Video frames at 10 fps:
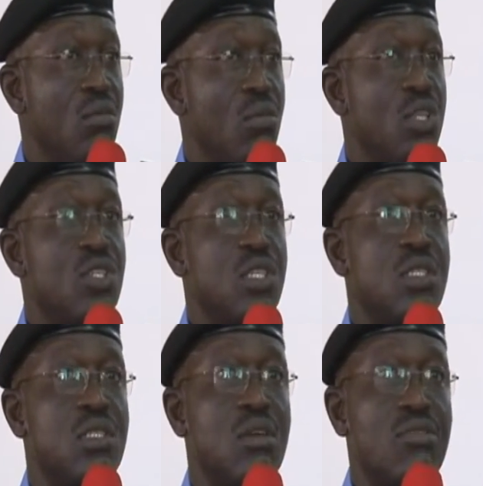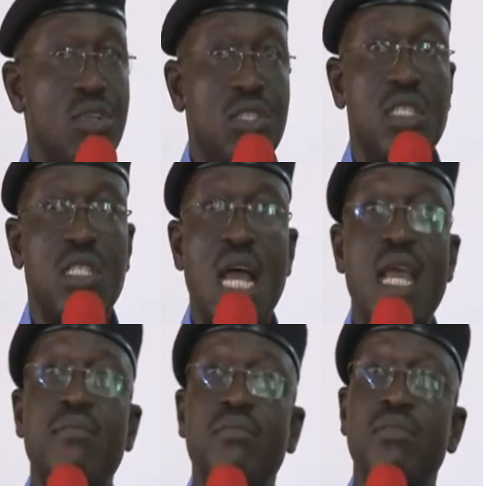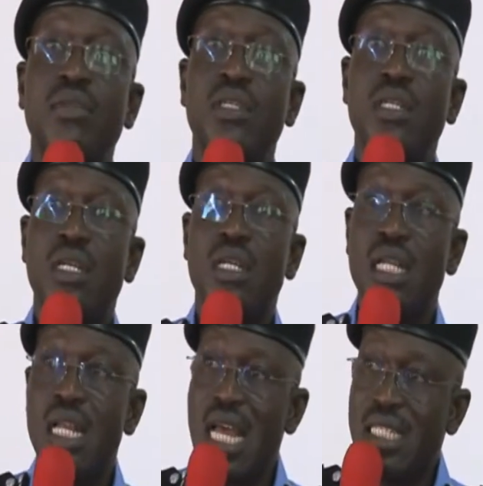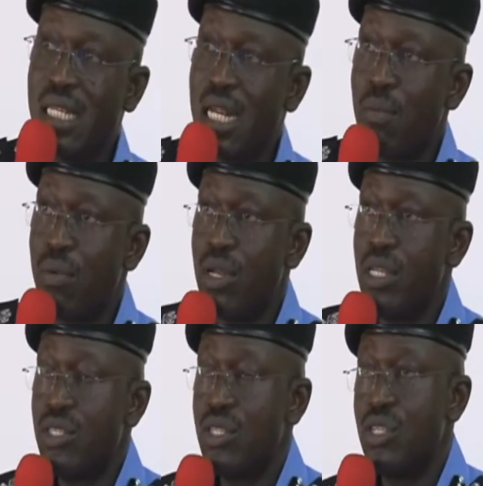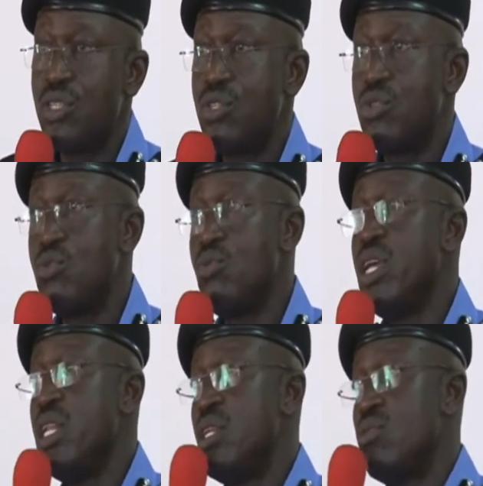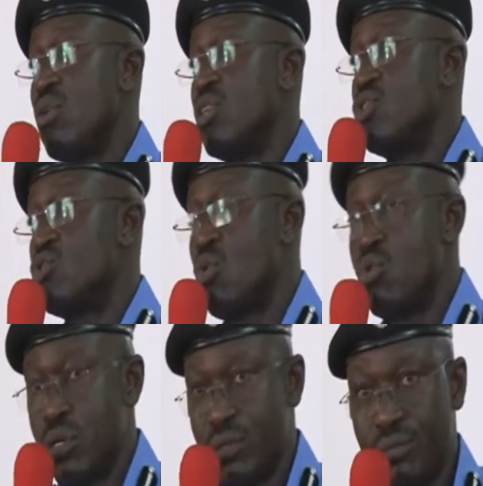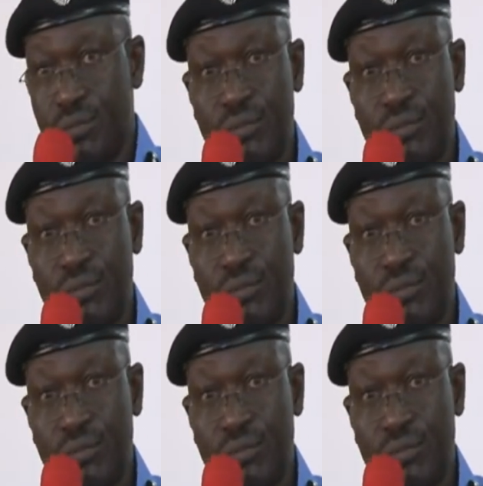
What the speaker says: which is the first time the Nigeria police is doing it on its own.